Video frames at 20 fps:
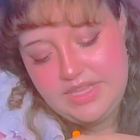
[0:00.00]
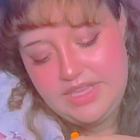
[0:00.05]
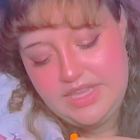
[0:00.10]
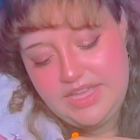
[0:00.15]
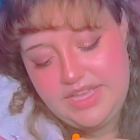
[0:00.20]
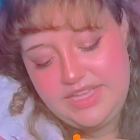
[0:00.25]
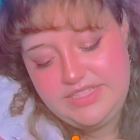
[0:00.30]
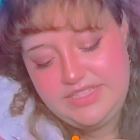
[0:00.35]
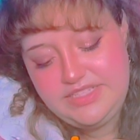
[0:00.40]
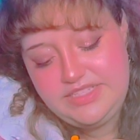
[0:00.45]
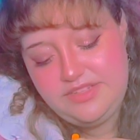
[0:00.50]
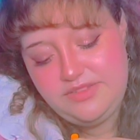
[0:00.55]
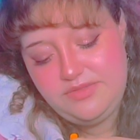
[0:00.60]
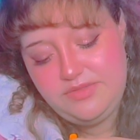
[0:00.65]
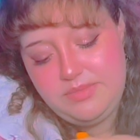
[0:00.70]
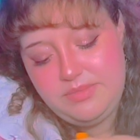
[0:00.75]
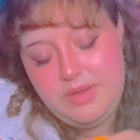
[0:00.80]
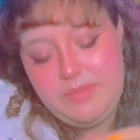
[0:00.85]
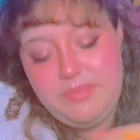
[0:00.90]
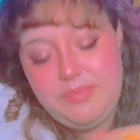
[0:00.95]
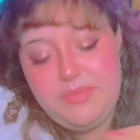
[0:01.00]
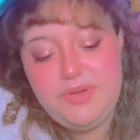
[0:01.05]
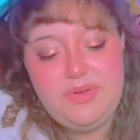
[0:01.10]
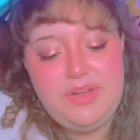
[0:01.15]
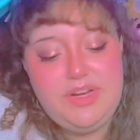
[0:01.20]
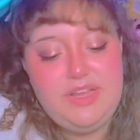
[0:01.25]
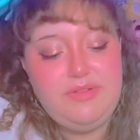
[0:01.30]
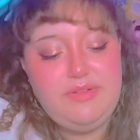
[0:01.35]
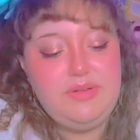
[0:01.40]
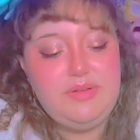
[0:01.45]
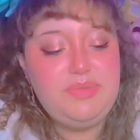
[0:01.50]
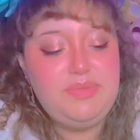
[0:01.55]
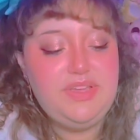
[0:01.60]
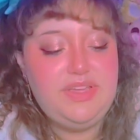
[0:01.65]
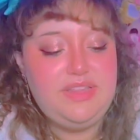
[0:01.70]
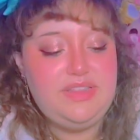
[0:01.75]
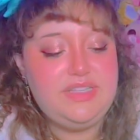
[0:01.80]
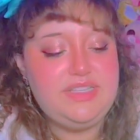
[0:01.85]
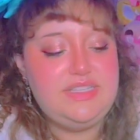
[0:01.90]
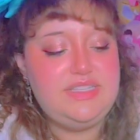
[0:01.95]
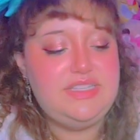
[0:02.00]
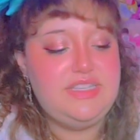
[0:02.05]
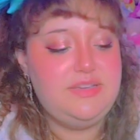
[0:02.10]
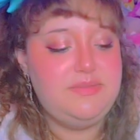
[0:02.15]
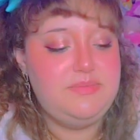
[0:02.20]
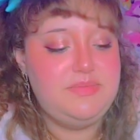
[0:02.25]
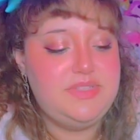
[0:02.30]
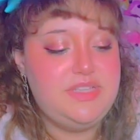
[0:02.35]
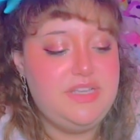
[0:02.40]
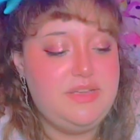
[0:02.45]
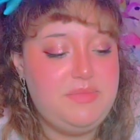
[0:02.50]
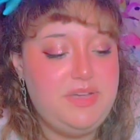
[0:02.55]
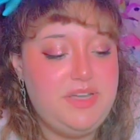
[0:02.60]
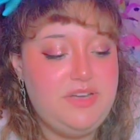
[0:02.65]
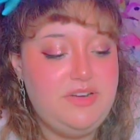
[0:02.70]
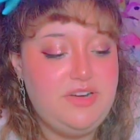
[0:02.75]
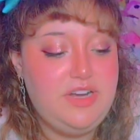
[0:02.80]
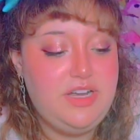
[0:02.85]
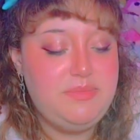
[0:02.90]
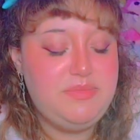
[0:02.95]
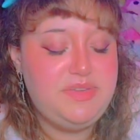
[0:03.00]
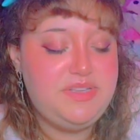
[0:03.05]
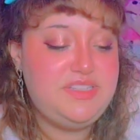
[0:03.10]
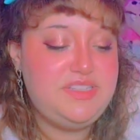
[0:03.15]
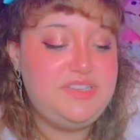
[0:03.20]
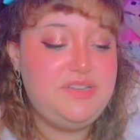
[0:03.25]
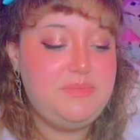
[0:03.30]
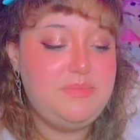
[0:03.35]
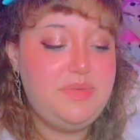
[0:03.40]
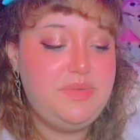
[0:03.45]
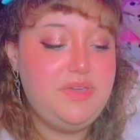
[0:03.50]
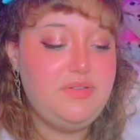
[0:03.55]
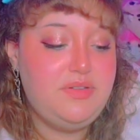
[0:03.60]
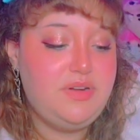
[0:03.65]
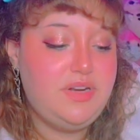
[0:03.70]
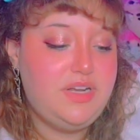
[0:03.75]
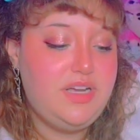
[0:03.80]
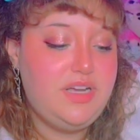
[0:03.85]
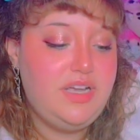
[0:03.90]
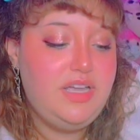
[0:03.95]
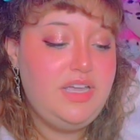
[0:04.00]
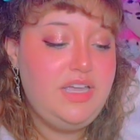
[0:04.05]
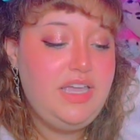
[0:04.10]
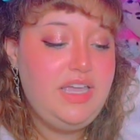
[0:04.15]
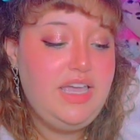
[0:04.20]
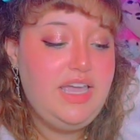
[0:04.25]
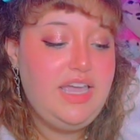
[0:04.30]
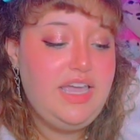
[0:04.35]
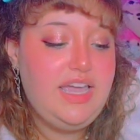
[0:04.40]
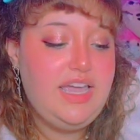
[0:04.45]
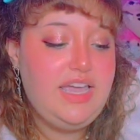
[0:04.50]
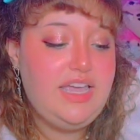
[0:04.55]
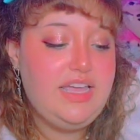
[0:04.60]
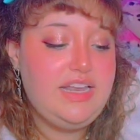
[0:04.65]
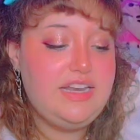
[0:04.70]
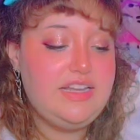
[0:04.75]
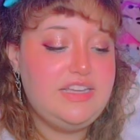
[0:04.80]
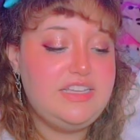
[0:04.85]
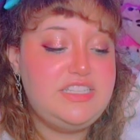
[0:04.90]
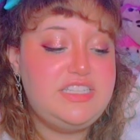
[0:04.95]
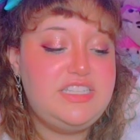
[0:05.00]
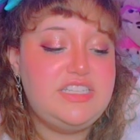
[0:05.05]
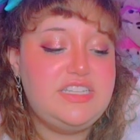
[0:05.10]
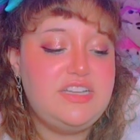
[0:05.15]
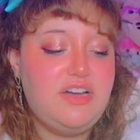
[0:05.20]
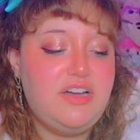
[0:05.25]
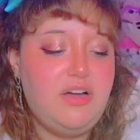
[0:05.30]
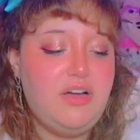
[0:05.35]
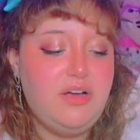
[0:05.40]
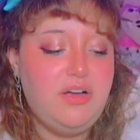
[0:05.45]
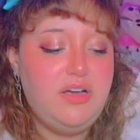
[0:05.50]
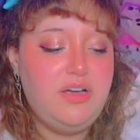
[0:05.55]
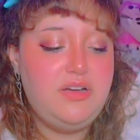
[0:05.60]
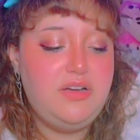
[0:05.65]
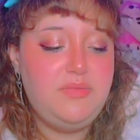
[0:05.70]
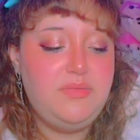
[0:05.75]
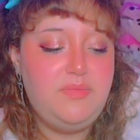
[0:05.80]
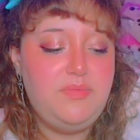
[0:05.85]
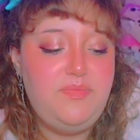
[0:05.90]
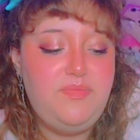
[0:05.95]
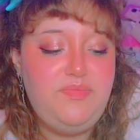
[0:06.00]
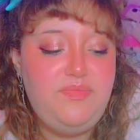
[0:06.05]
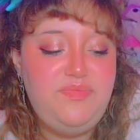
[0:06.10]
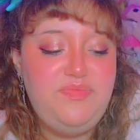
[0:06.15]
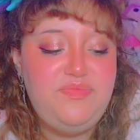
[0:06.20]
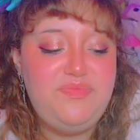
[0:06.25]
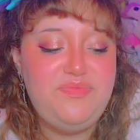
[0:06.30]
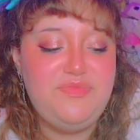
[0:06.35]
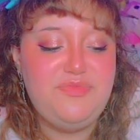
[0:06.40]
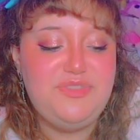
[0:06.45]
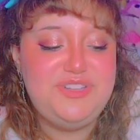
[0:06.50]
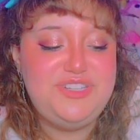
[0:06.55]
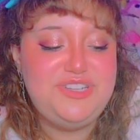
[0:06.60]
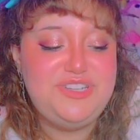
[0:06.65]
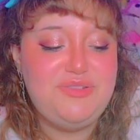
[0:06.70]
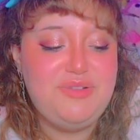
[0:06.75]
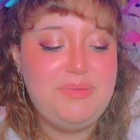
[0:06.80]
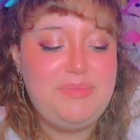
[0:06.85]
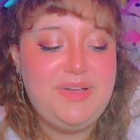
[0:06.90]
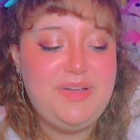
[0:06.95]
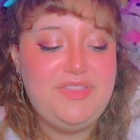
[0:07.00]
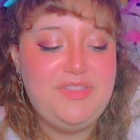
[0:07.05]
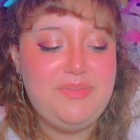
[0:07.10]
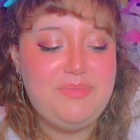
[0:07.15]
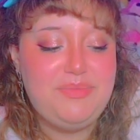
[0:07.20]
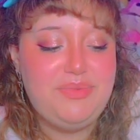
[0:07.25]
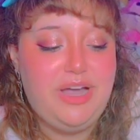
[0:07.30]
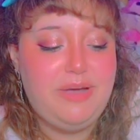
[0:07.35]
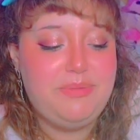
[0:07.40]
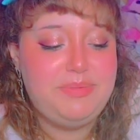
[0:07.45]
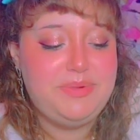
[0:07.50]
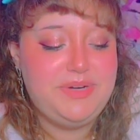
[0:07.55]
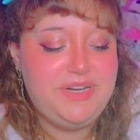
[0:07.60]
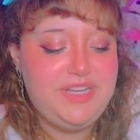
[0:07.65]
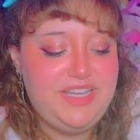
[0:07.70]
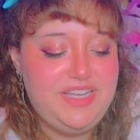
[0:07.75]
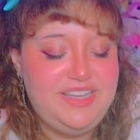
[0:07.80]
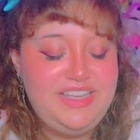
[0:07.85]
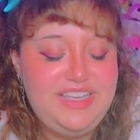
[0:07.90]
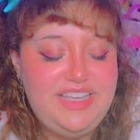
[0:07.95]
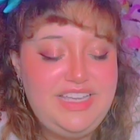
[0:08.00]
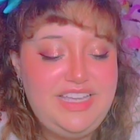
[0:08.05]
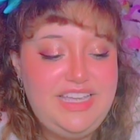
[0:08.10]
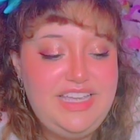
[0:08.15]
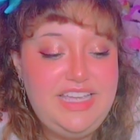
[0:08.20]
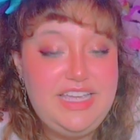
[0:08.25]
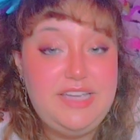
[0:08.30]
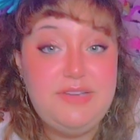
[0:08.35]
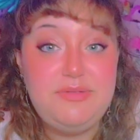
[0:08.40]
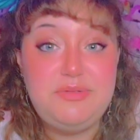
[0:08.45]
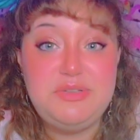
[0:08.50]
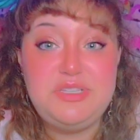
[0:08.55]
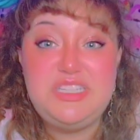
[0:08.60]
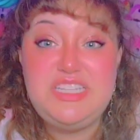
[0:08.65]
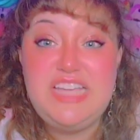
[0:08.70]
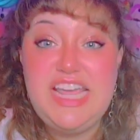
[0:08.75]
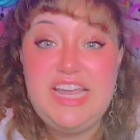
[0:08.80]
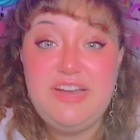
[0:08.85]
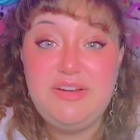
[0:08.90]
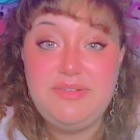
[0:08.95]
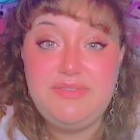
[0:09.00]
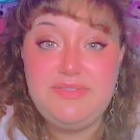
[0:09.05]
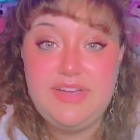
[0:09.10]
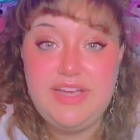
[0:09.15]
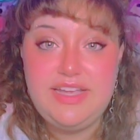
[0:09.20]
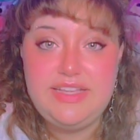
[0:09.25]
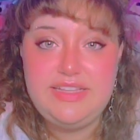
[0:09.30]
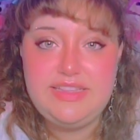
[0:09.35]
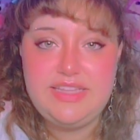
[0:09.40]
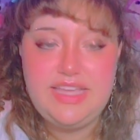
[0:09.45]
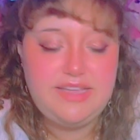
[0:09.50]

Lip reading: I still remember when I would play The Sims on my grandma's computer, and a skunk would show up on the property. It was terrifying.